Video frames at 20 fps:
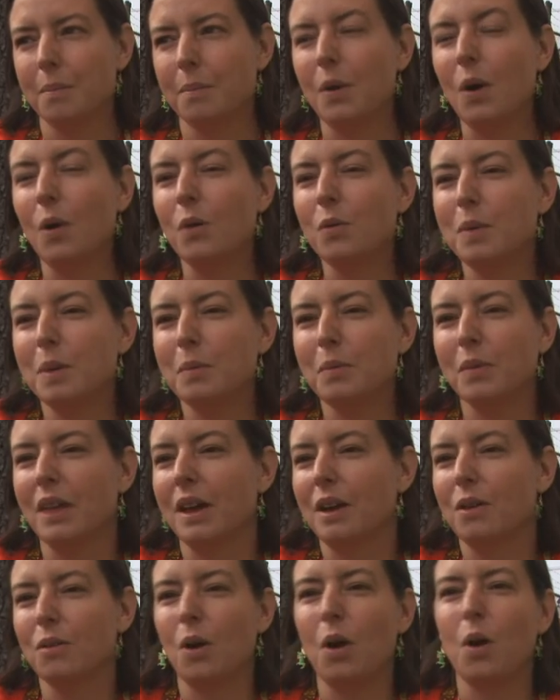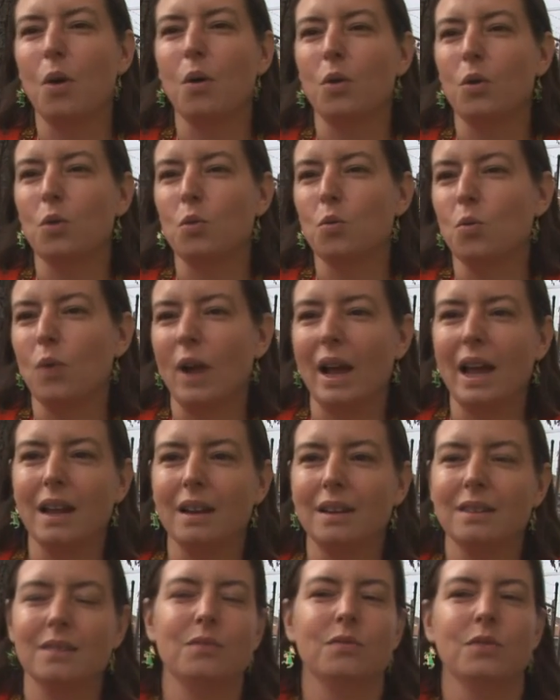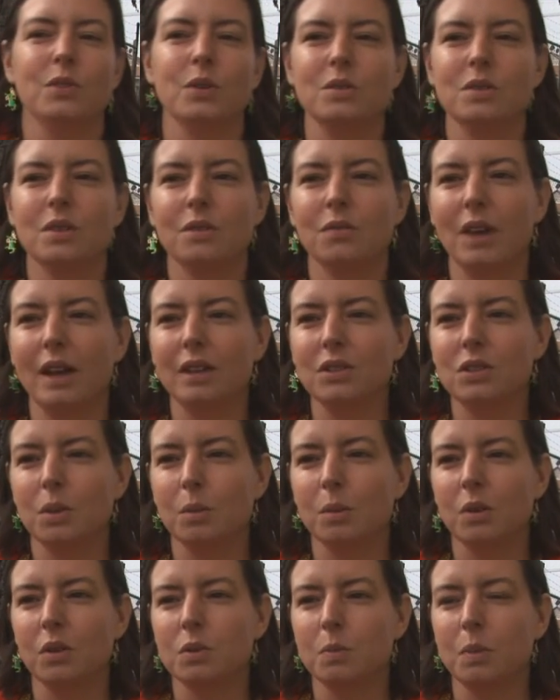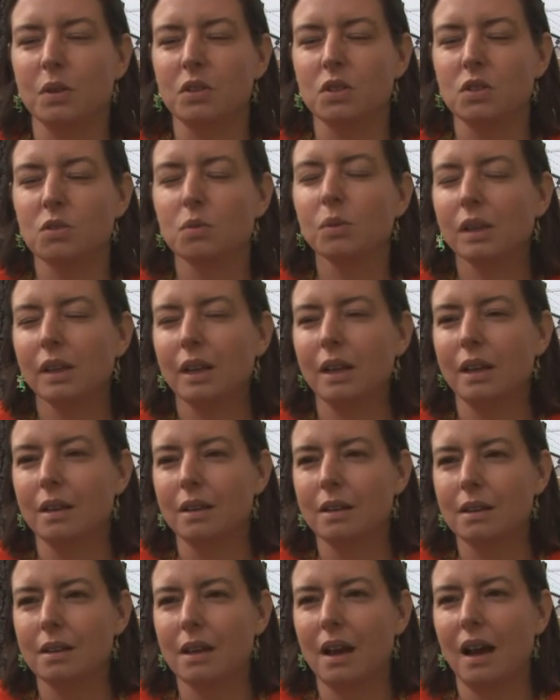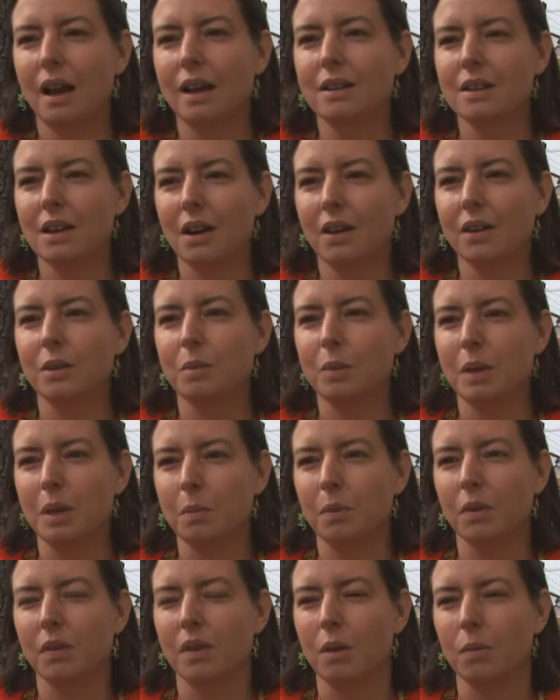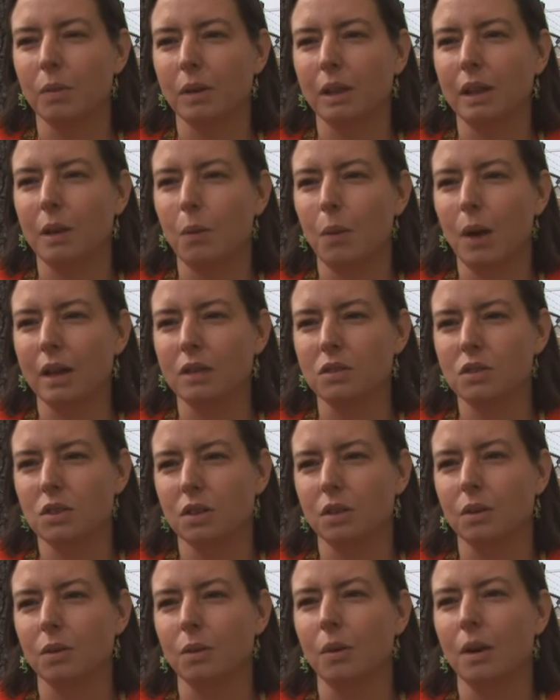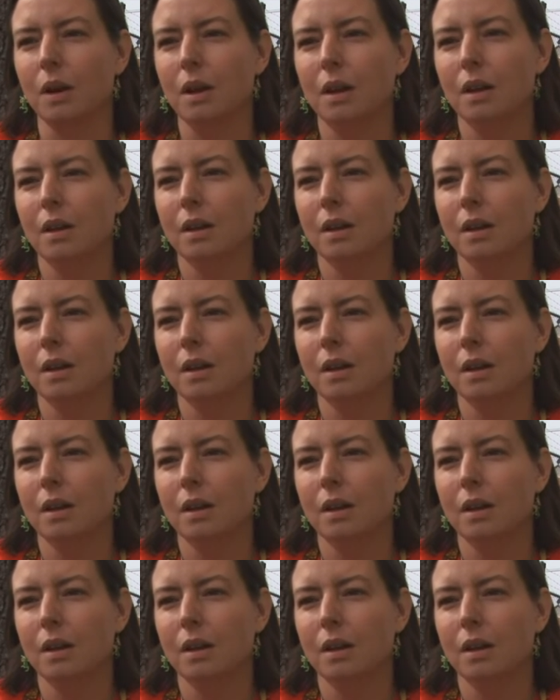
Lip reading: both people that grow great fruits and vegetables, but just really kind-hearted people that really want to